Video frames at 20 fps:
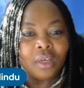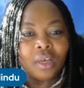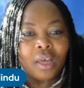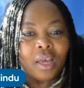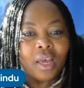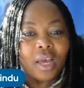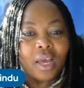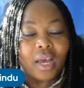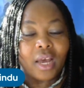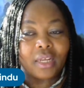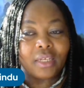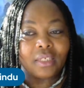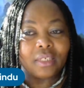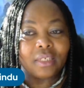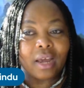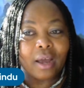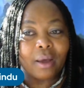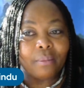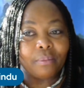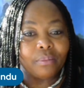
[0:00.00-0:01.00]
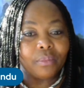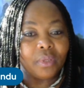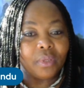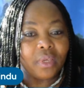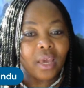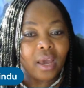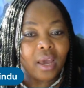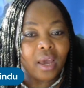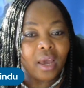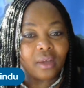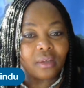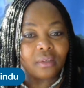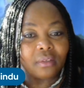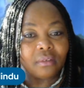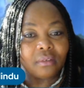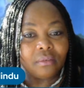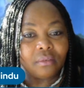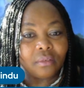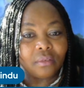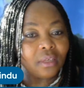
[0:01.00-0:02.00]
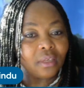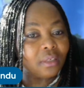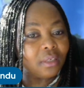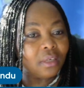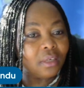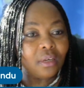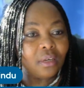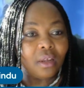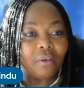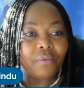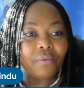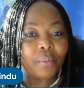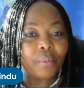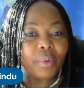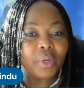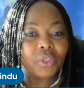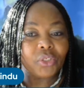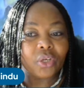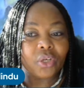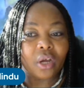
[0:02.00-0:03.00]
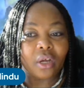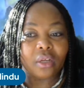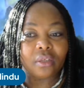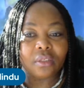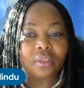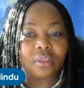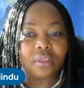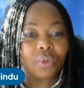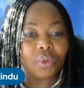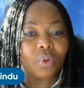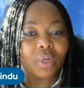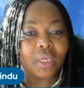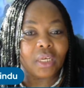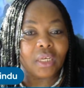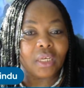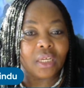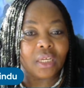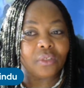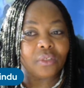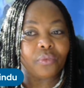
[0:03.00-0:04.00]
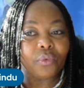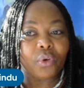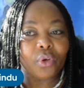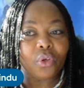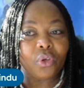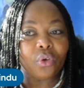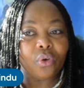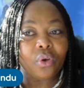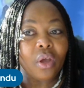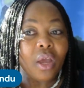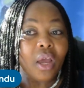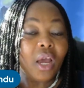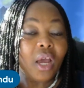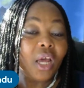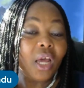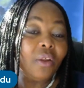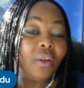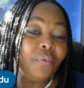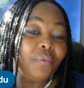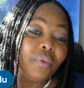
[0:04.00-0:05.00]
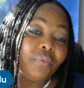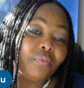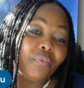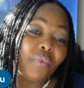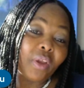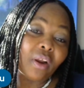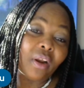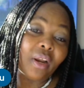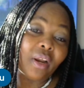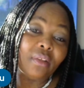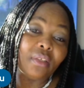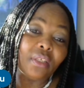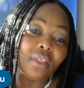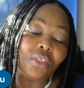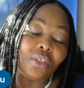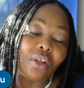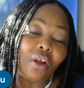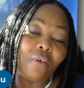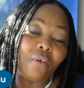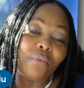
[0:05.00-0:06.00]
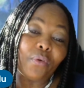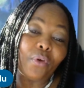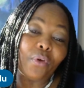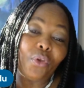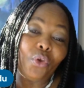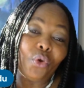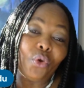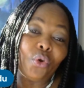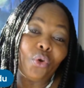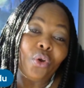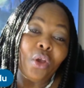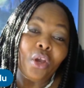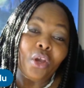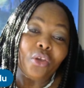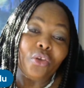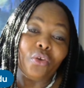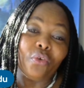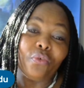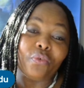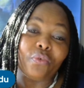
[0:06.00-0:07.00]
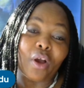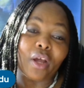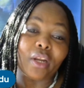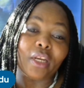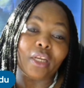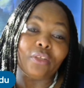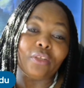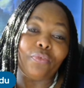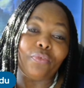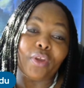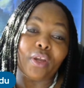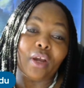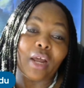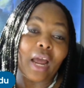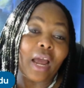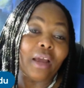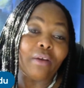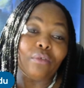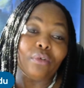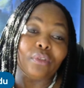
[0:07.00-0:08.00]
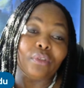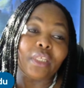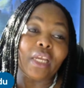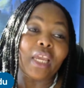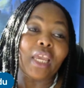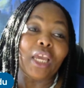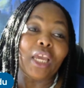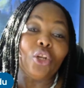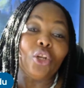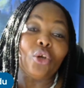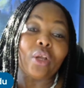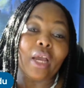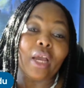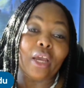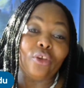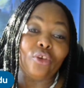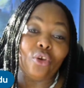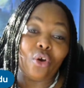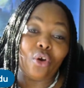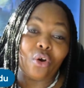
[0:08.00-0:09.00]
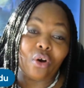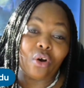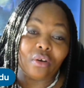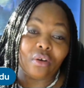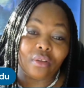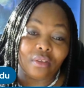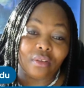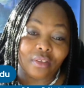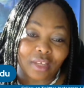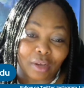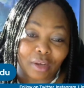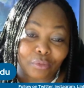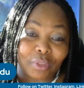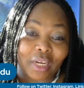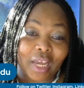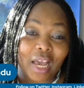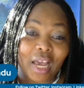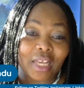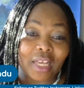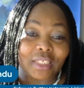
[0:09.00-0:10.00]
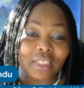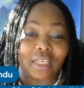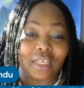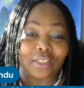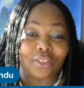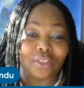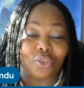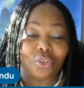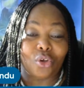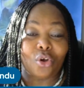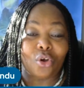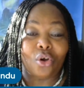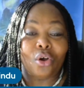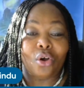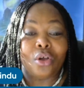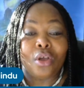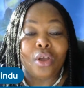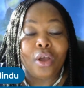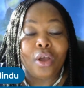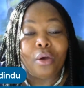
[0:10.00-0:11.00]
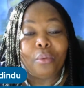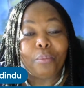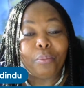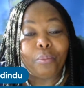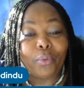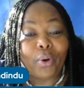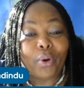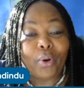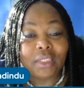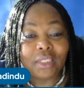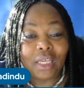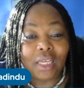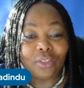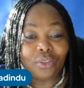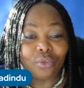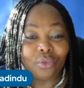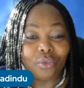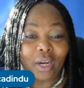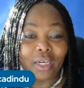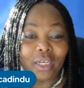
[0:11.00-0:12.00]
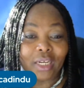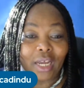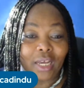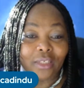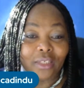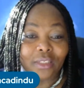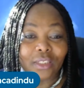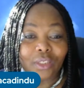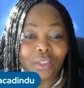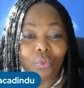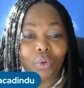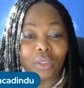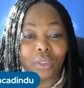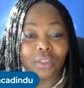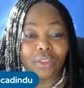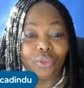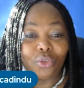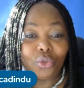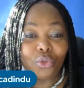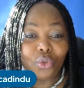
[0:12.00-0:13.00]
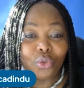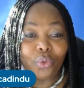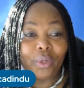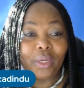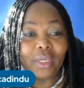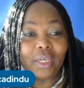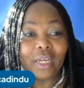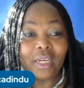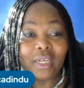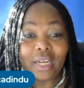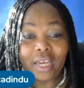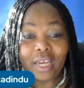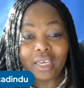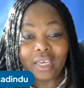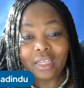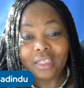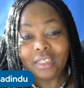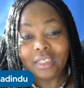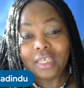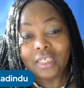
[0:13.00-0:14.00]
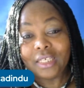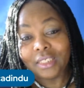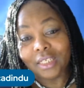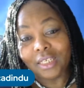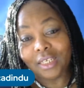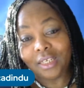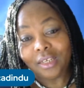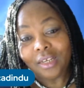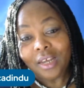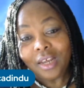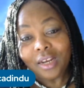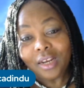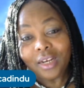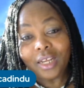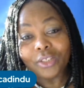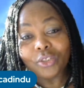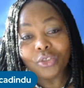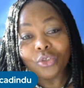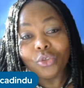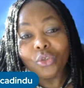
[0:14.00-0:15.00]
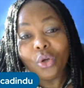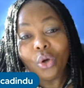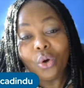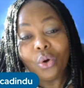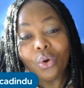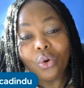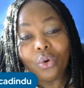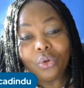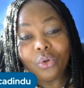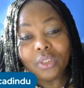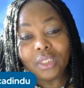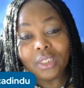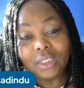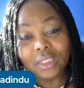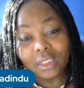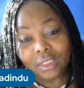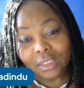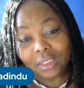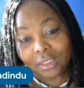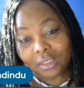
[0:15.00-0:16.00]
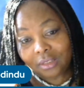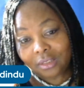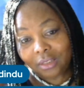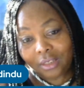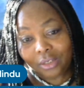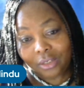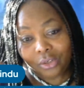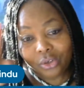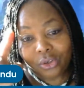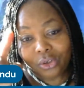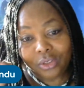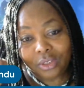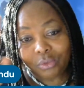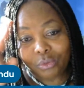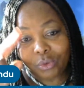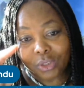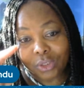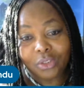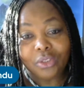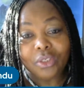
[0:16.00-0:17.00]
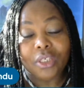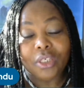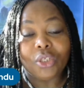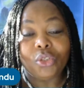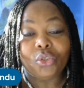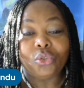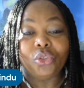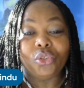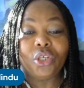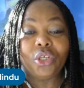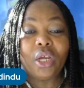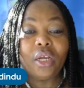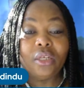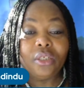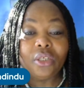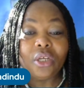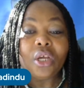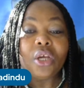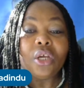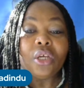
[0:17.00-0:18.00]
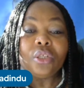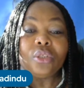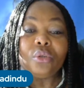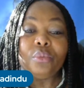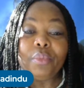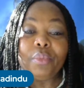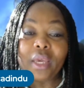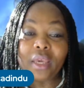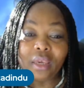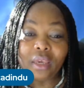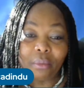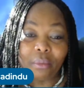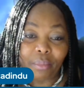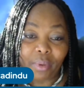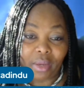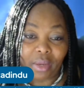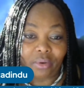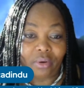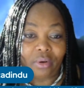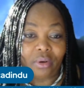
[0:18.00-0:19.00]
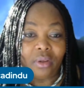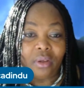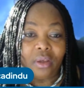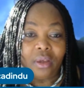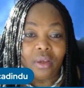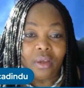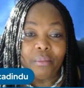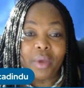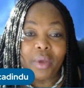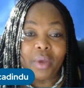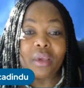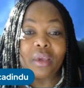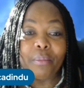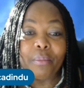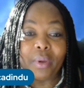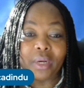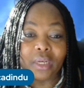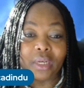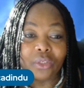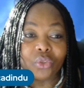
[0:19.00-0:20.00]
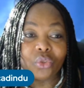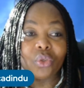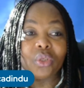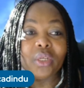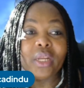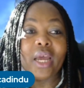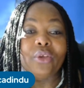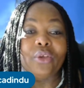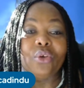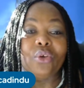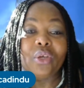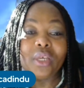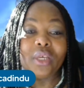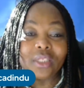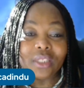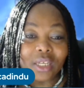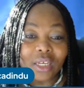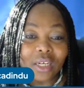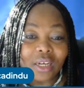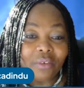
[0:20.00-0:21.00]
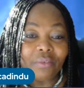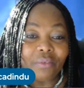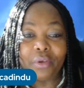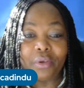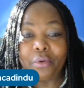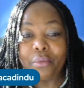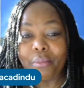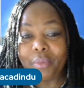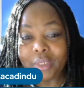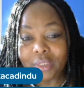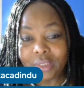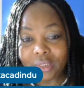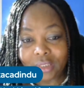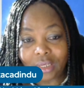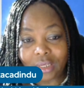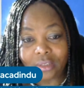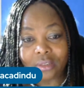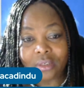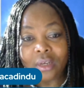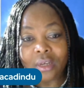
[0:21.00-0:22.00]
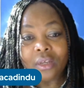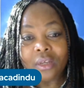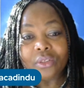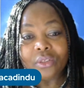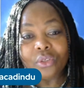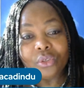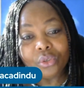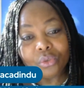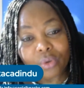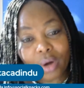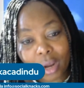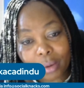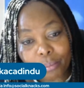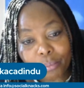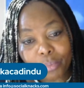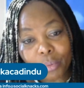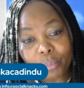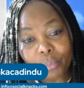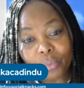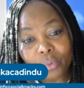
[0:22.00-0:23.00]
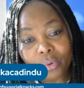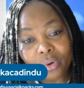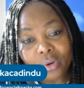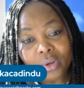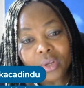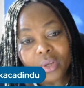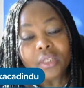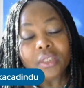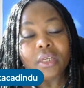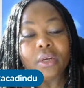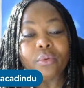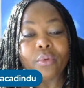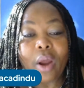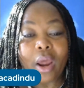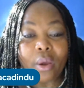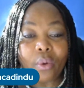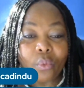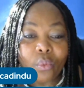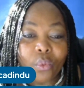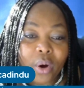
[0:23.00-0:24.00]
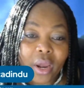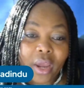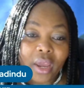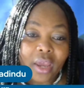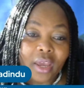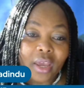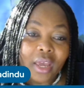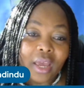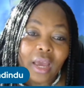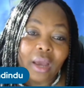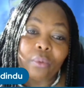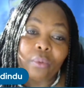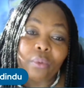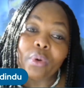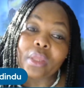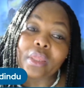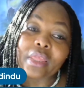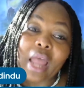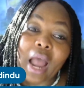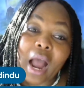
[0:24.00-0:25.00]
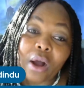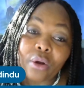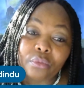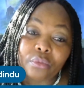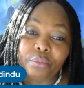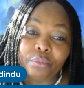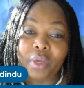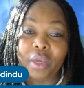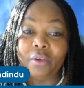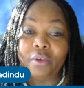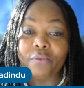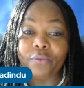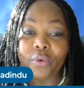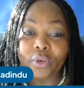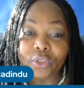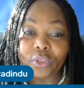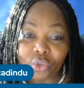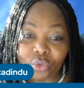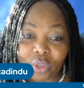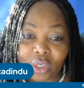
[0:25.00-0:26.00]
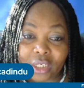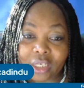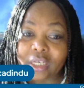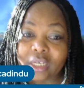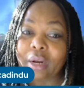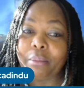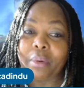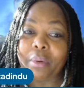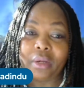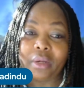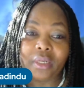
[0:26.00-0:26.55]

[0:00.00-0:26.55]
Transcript: And yeah, get in the information, see what it is for you. And if you figure out it's not for you, you've got it figured. I will take a look at I will access your presence right now and see what you're doing, and I can easily let you know this is what you need to change to make it better, so that you can deliver your message to the right people the right way and without being frustrated about